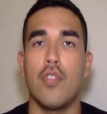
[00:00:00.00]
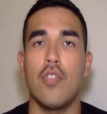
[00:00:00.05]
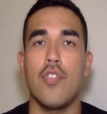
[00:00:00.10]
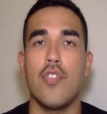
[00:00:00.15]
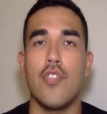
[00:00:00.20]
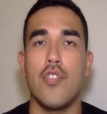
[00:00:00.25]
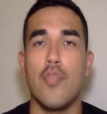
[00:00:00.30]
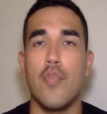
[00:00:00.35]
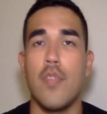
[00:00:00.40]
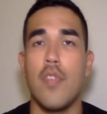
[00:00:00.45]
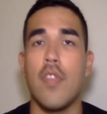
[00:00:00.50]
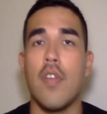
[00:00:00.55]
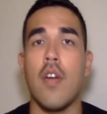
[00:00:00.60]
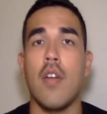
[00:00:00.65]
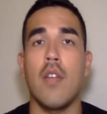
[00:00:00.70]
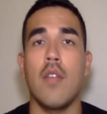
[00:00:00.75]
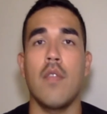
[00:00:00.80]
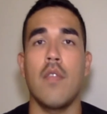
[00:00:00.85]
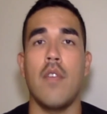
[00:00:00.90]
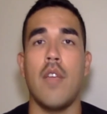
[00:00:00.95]
should be thought
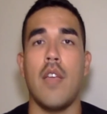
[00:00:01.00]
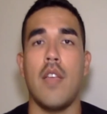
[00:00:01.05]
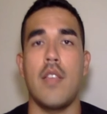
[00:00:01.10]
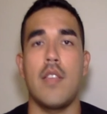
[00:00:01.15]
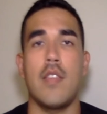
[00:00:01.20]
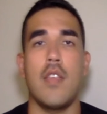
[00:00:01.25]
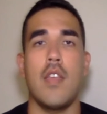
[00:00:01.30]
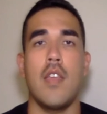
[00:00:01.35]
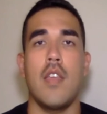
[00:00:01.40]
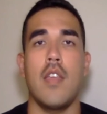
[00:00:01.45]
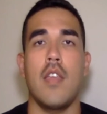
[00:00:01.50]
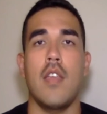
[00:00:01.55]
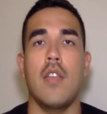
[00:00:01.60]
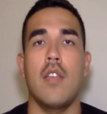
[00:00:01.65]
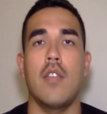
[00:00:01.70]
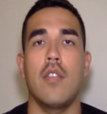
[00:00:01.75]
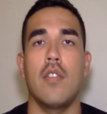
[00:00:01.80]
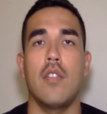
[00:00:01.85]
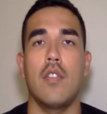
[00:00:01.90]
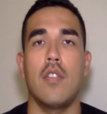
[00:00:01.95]
of as a
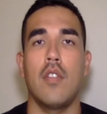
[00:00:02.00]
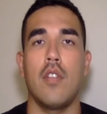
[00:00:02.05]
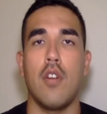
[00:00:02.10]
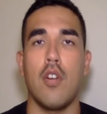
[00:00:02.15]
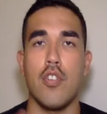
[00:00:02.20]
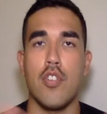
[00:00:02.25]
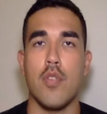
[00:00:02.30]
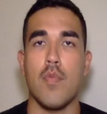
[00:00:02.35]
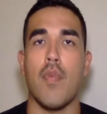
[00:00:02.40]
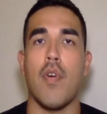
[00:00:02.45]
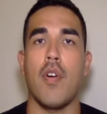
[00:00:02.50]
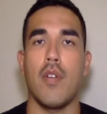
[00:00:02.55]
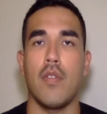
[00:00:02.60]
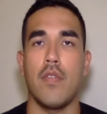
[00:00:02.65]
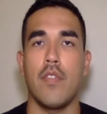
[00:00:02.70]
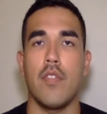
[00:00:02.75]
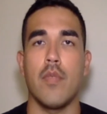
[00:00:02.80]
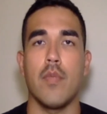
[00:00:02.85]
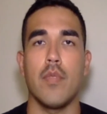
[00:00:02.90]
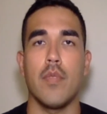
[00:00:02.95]
larger part of
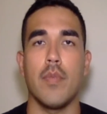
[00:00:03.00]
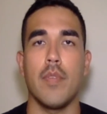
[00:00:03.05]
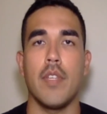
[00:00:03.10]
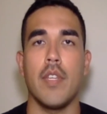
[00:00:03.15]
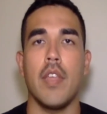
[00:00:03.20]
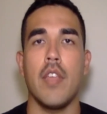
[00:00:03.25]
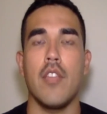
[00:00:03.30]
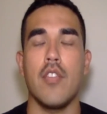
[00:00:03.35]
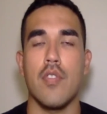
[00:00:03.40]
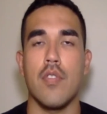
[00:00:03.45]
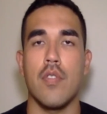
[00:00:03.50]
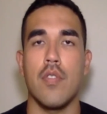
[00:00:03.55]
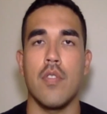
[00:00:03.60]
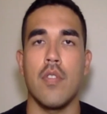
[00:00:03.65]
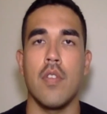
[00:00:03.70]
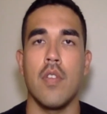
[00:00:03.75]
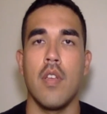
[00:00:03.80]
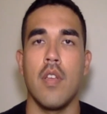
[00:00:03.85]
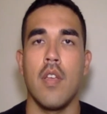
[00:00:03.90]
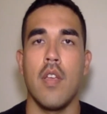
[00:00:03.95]
your implementation,
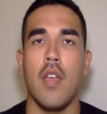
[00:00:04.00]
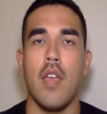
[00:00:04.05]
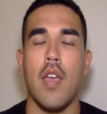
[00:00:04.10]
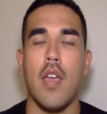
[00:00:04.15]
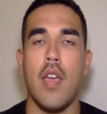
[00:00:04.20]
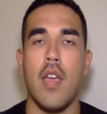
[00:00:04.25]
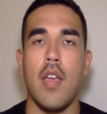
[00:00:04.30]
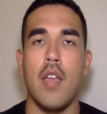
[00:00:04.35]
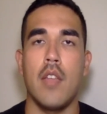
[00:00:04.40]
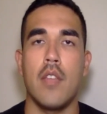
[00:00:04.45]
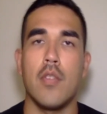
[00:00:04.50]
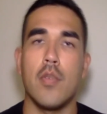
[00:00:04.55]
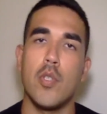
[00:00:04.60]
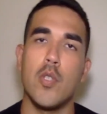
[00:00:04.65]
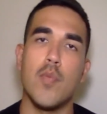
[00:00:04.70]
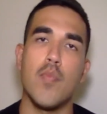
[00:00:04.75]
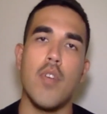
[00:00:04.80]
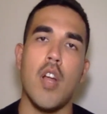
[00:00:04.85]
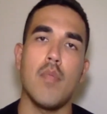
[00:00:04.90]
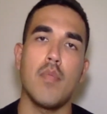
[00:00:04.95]
and so it's
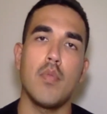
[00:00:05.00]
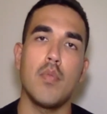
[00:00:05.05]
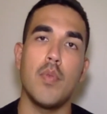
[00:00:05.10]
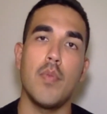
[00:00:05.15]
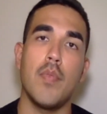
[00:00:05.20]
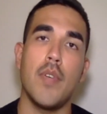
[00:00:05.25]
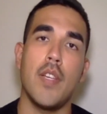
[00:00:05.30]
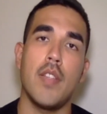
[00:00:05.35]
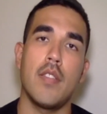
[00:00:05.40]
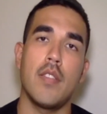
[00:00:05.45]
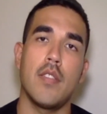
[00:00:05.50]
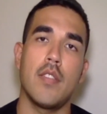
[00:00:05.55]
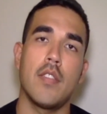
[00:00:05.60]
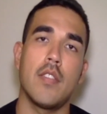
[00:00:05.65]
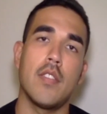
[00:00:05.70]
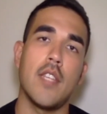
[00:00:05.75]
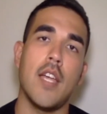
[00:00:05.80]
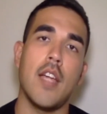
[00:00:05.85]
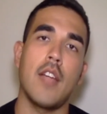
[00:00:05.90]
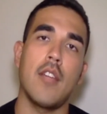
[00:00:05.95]
probably best to
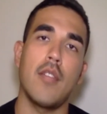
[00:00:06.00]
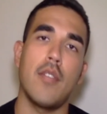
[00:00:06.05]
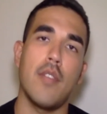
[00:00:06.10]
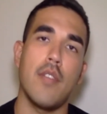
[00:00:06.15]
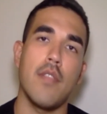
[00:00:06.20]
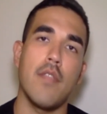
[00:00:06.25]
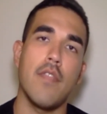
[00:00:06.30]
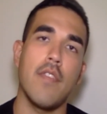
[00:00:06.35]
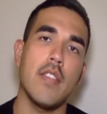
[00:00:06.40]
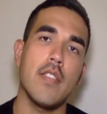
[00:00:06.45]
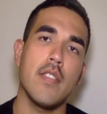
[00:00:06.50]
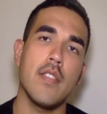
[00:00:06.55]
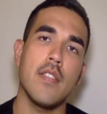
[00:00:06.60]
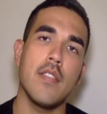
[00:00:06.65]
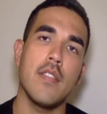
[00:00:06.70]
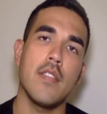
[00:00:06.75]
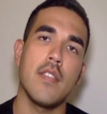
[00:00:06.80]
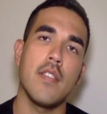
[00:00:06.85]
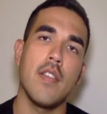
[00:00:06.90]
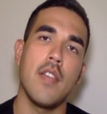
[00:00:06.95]
tackle it in
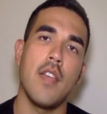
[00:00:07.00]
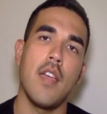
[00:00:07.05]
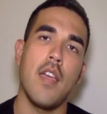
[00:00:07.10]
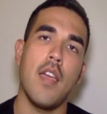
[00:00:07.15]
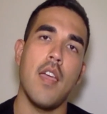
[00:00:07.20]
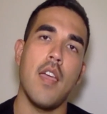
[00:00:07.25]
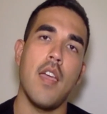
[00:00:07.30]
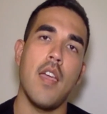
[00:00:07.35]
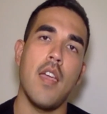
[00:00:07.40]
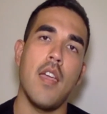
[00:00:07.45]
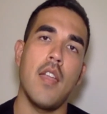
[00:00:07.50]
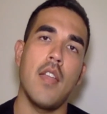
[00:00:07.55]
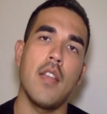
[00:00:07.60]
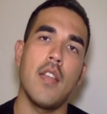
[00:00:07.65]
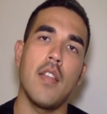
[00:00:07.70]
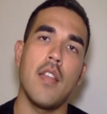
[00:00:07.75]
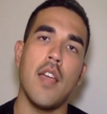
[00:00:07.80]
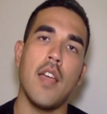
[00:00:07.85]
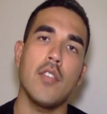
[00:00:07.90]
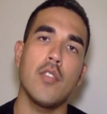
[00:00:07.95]
phases and
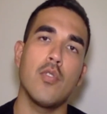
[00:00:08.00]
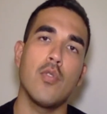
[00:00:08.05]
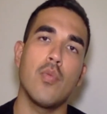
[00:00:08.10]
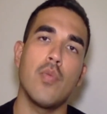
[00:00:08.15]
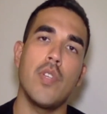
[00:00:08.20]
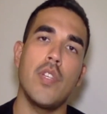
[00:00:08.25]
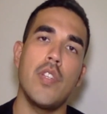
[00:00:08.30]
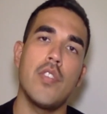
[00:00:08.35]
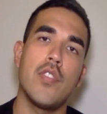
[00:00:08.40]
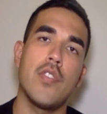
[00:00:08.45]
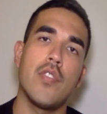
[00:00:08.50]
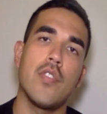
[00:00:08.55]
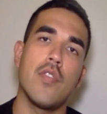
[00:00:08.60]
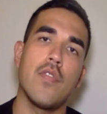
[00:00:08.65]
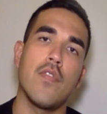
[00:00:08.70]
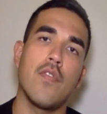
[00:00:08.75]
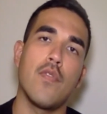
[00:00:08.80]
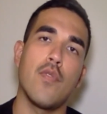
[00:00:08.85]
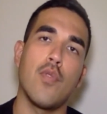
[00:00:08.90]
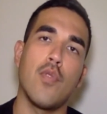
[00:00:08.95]
not to reach
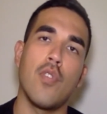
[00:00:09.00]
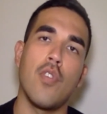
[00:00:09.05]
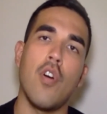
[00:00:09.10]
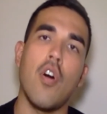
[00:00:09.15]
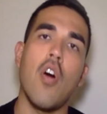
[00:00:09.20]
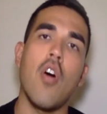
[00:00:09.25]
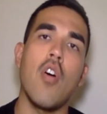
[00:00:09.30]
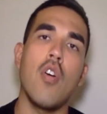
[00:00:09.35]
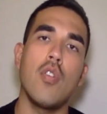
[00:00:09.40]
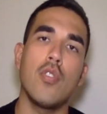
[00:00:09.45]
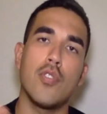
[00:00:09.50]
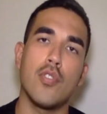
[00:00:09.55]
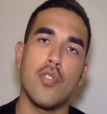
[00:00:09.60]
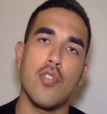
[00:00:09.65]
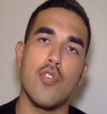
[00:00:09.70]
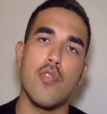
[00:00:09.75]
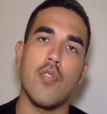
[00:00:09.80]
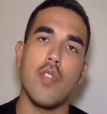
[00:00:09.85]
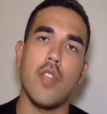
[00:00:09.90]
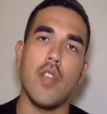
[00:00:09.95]
for all
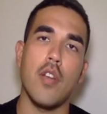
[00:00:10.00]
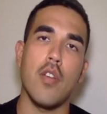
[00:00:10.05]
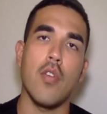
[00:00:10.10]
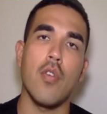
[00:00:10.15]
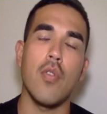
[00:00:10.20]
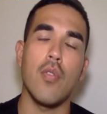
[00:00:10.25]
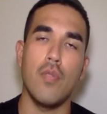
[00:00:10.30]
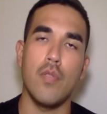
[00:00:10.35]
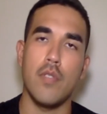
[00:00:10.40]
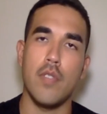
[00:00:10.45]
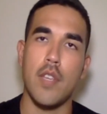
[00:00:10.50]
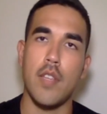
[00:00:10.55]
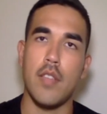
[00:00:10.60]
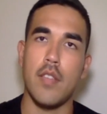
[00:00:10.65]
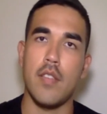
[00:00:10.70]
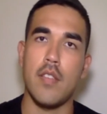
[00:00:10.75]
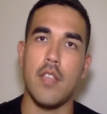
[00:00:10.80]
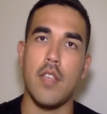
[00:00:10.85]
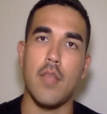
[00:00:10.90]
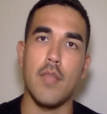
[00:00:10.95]
search-related goals at the
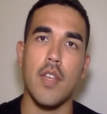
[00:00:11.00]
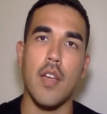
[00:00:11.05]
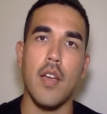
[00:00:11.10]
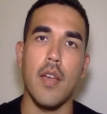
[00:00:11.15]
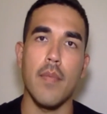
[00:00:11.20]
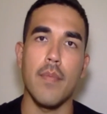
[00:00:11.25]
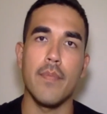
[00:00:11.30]
same time.